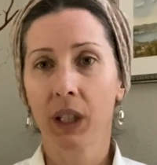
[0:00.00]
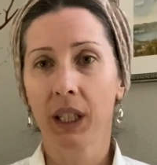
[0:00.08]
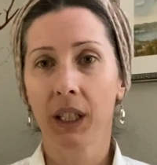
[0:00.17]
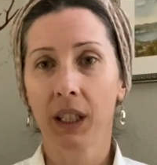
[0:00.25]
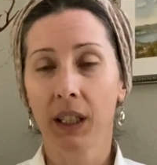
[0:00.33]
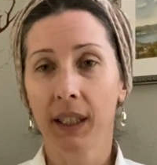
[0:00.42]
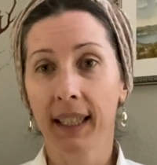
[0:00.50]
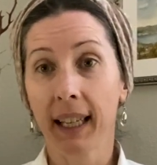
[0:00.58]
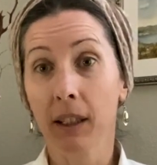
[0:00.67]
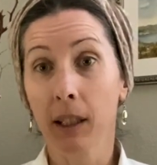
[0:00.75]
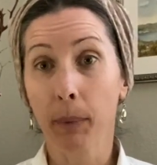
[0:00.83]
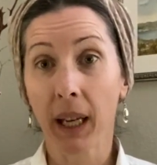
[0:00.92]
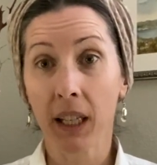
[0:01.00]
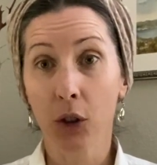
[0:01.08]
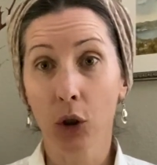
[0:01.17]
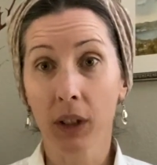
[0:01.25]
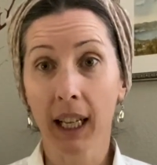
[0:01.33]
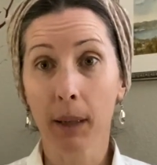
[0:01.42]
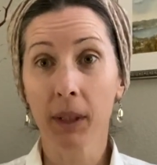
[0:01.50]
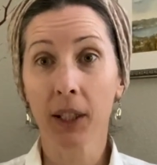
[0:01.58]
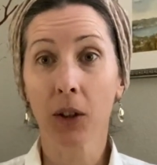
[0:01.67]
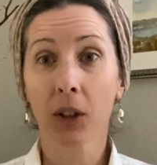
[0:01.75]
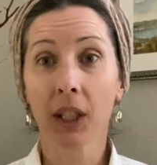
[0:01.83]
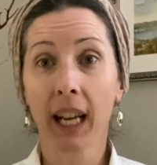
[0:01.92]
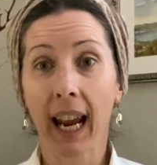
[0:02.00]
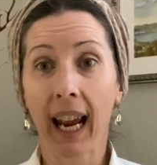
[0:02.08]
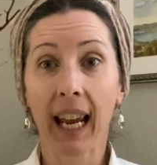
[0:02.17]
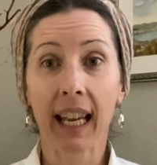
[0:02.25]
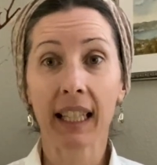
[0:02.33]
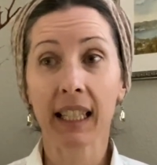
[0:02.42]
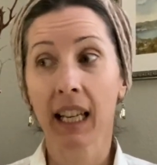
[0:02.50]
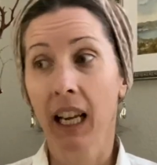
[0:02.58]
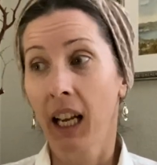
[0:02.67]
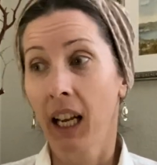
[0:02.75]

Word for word: the sales page on Amazon and